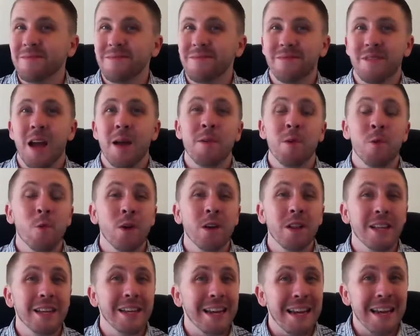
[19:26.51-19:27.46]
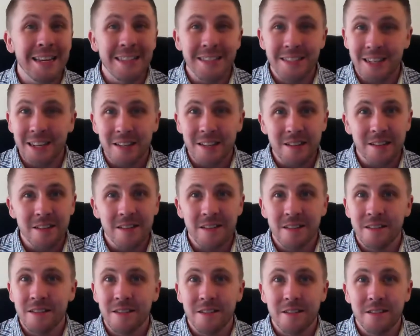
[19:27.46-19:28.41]
I mean, really, is it?
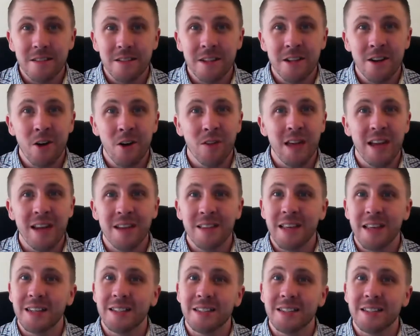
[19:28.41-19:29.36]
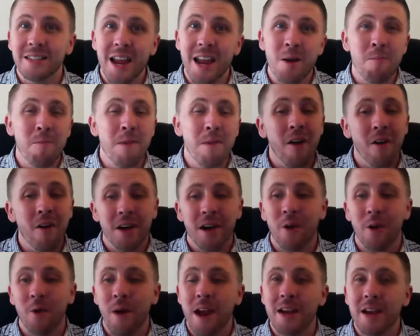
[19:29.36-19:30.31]
You know, they say in
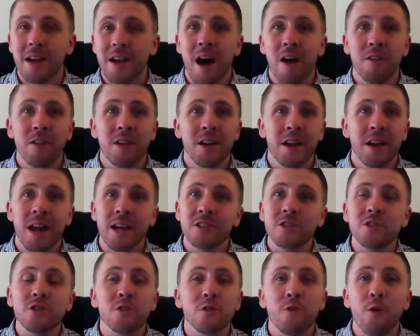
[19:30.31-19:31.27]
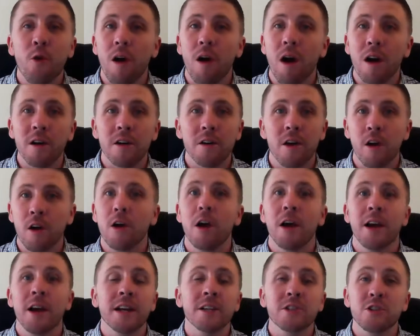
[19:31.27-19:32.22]
America right now that an extra 400 or
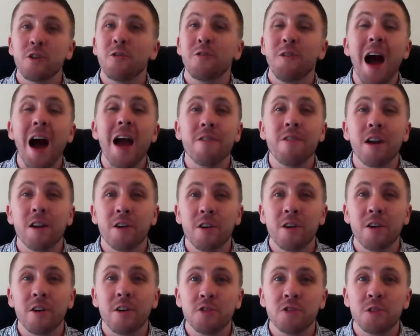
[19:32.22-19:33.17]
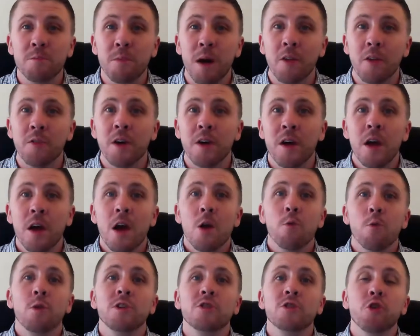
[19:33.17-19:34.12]
an extra $500 a month
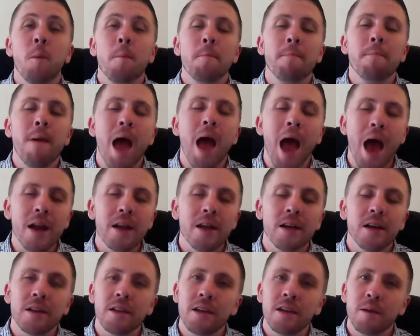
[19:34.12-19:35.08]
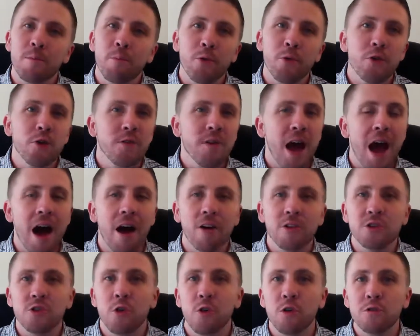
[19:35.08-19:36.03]
would dramatically improve a
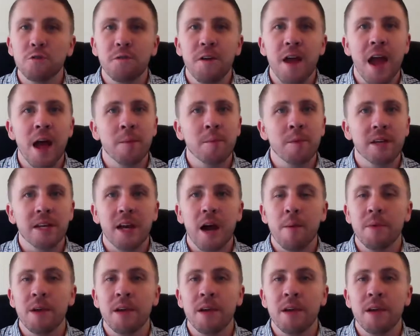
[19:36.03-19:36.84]
household family.